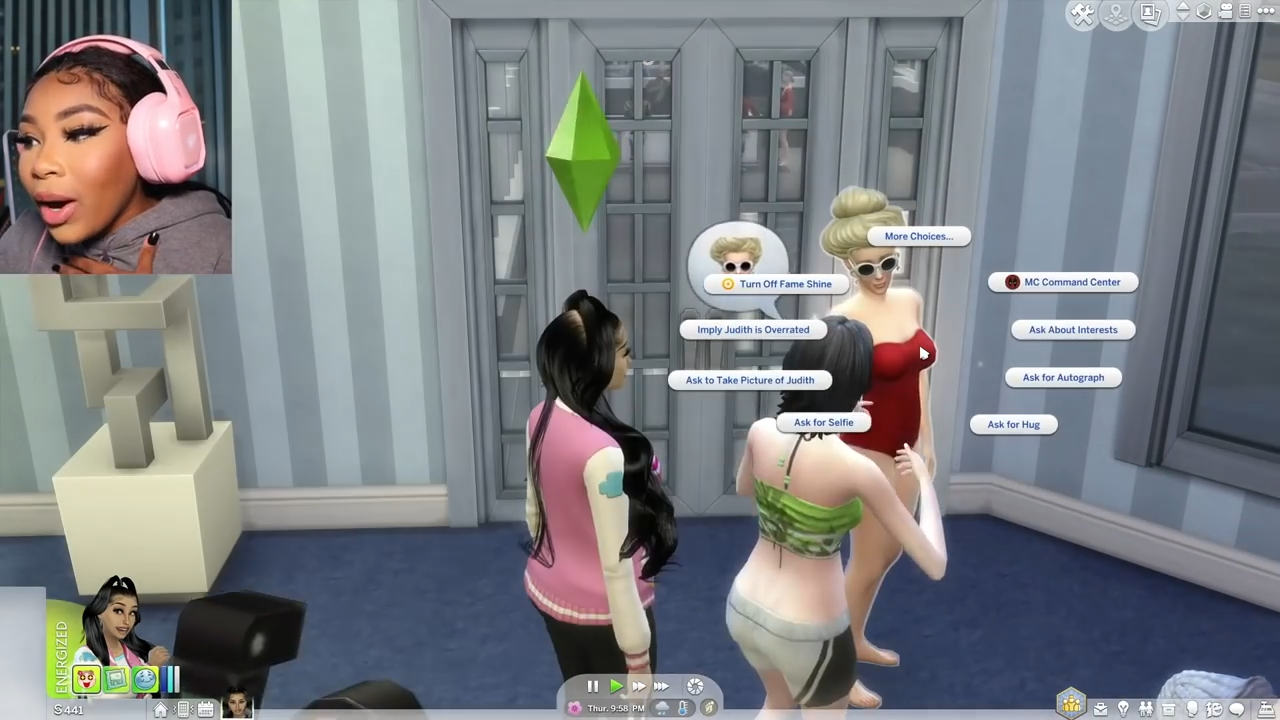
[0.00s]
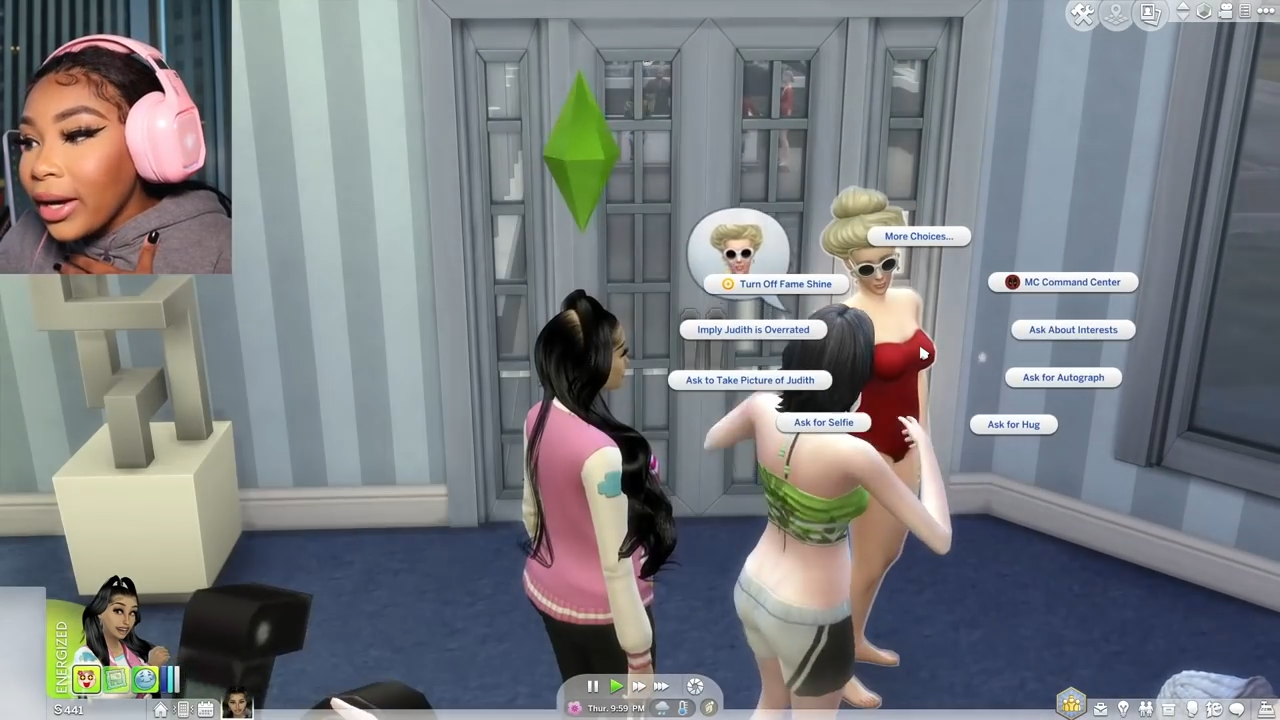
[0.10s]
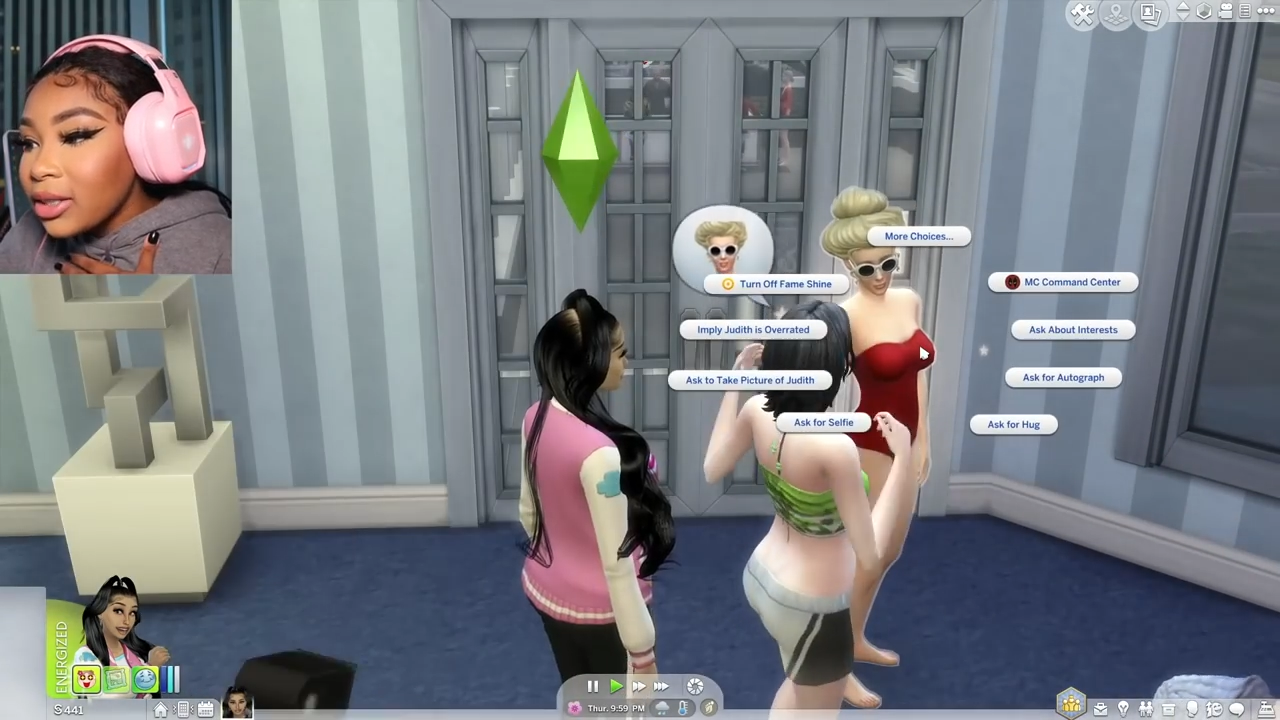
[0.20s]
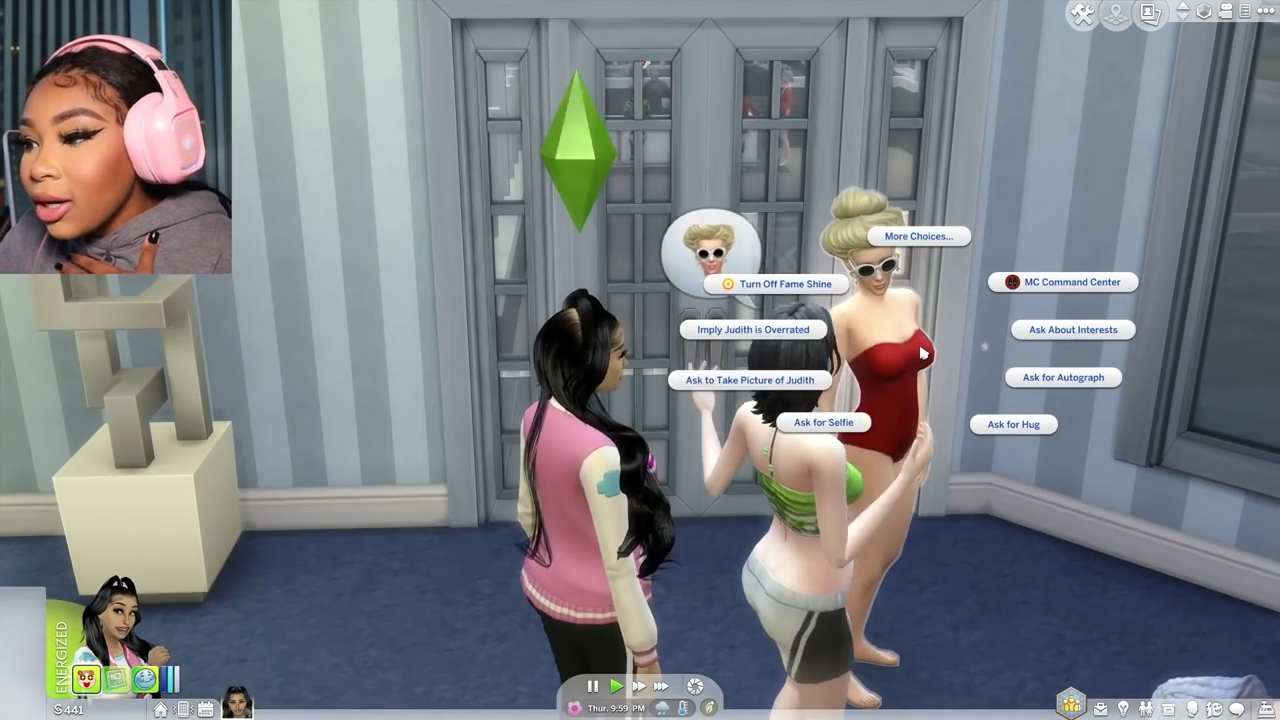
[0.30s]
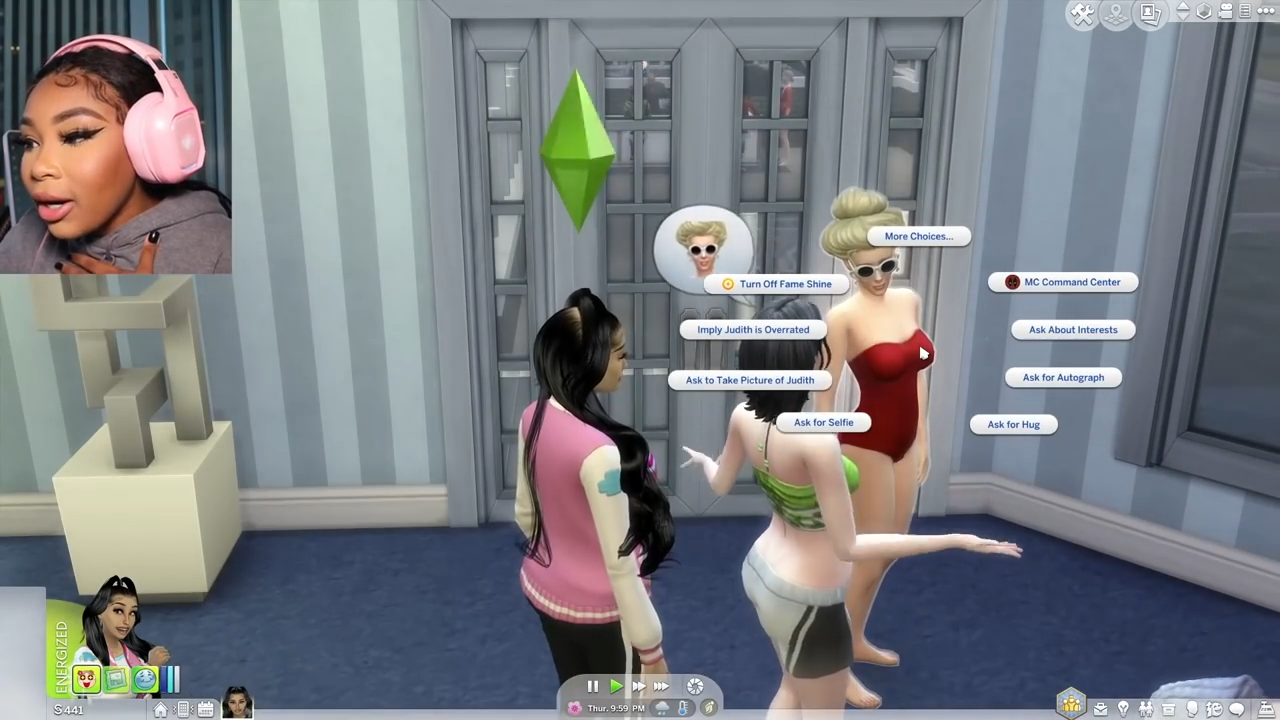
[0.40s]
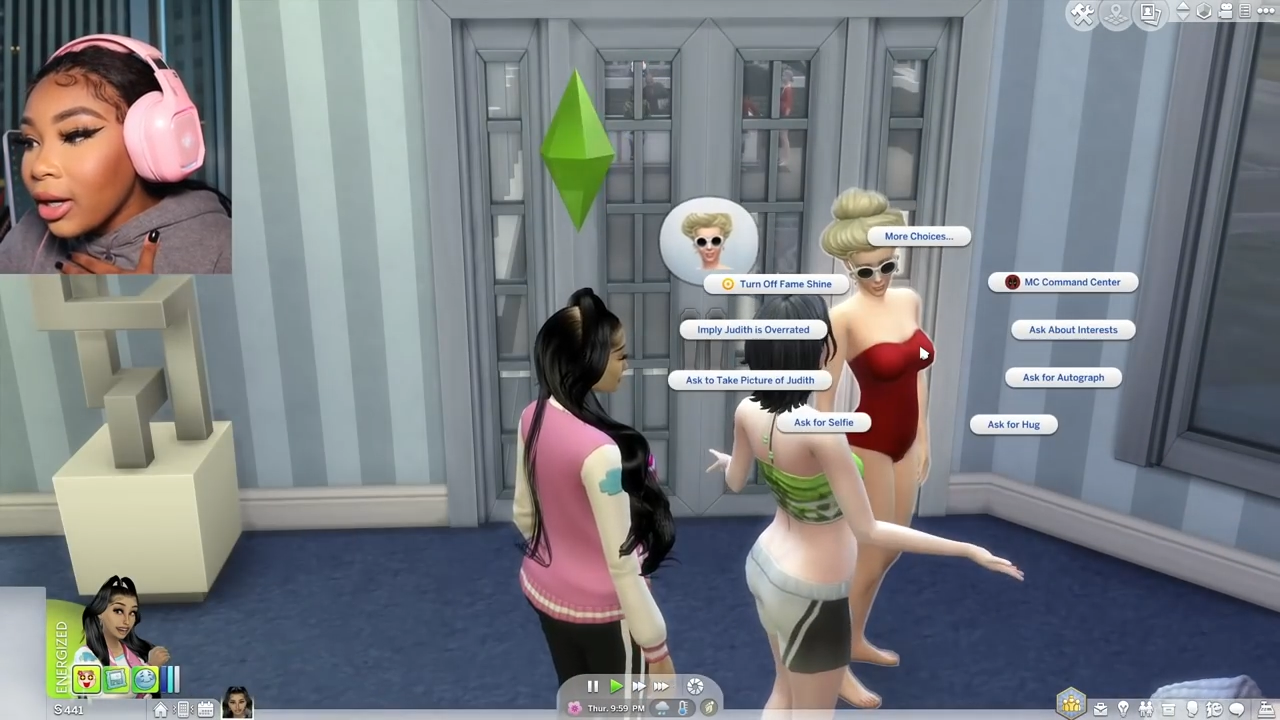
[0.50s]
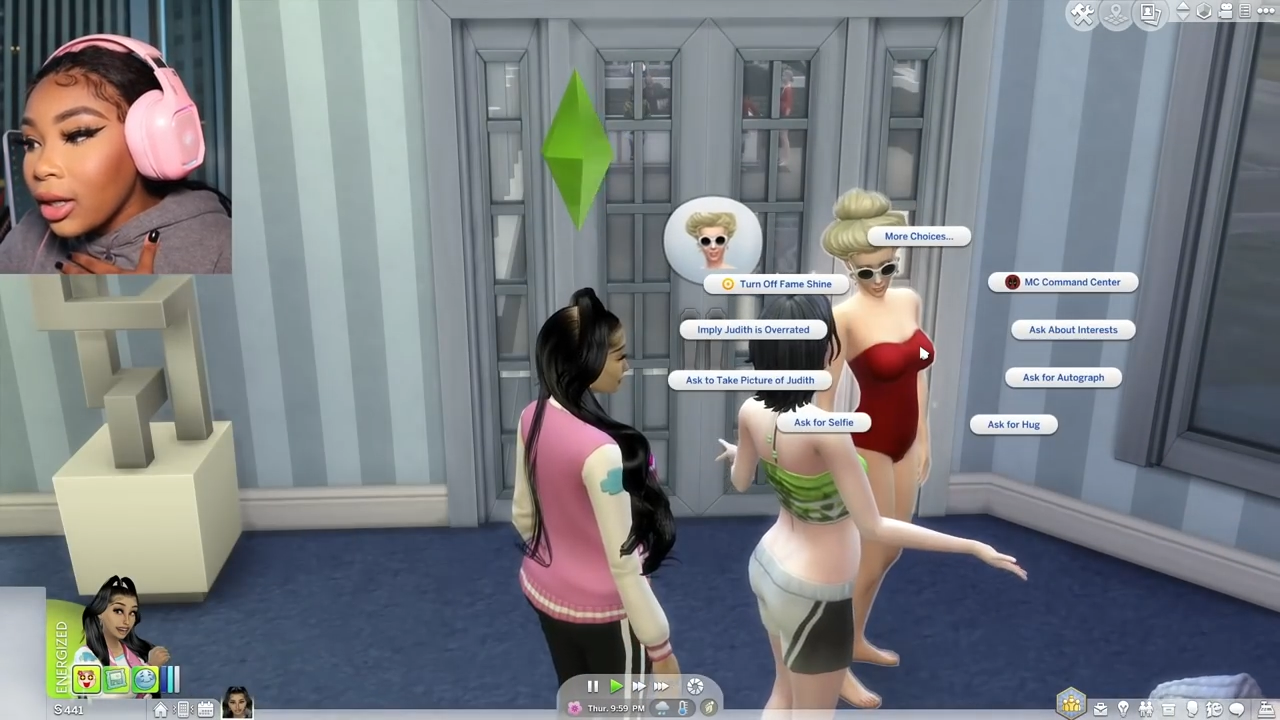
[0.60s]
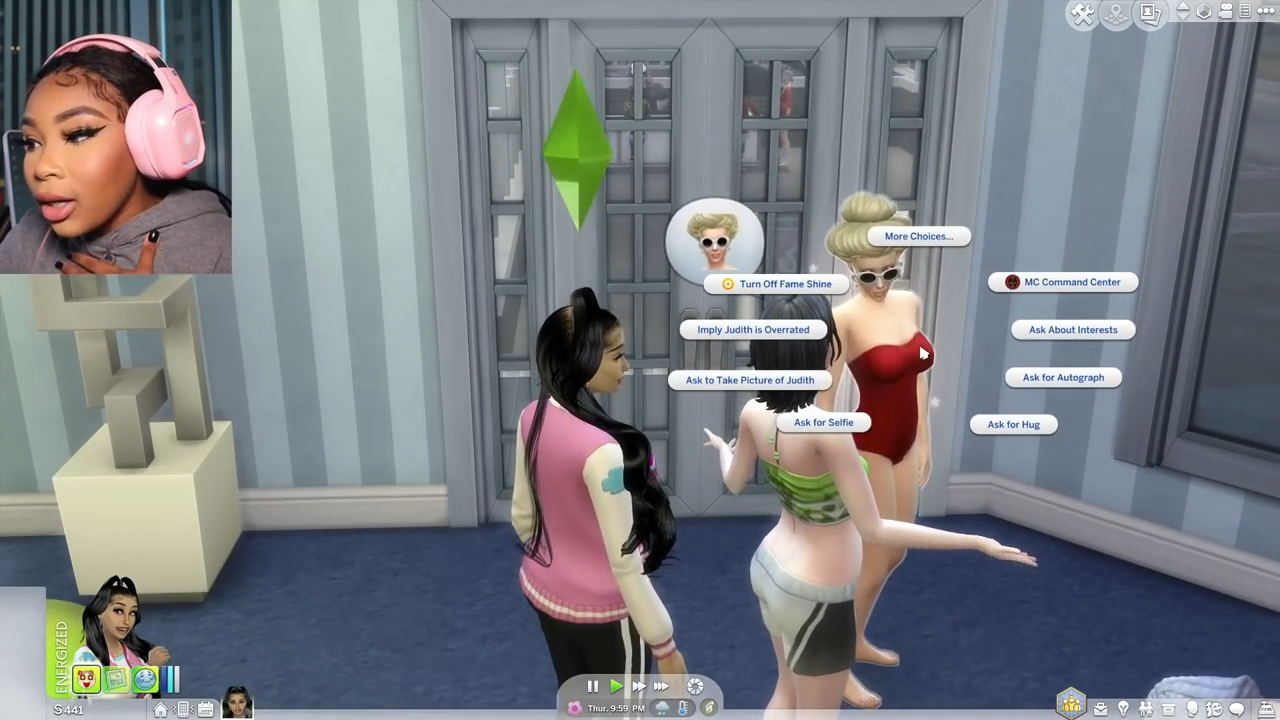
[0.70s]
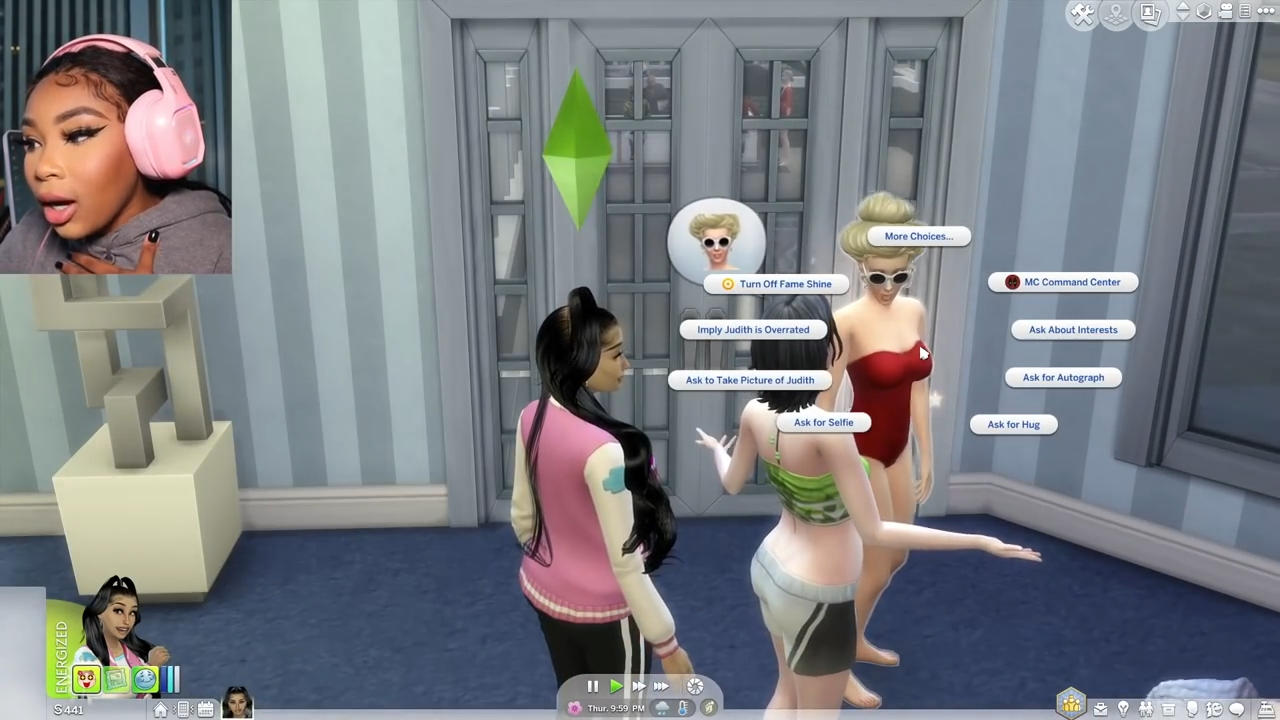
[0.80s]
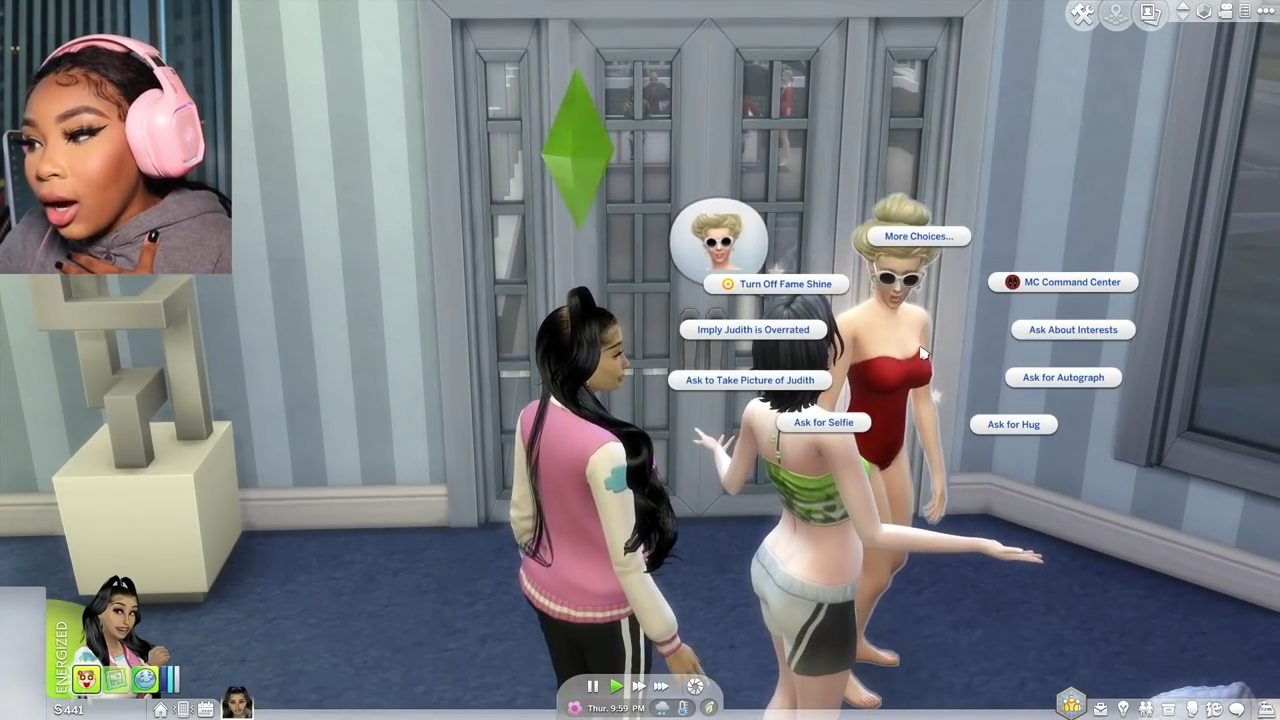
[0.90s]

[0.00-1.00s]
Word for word: why is our oh.